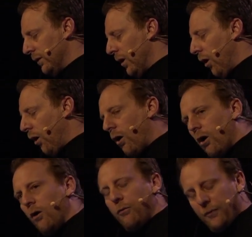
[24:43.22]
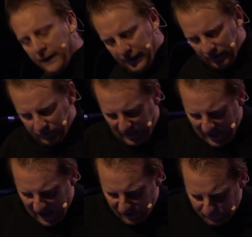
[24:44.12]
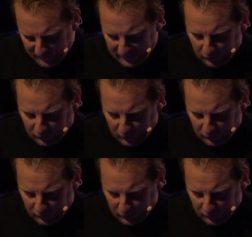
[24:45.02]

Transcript: All things have been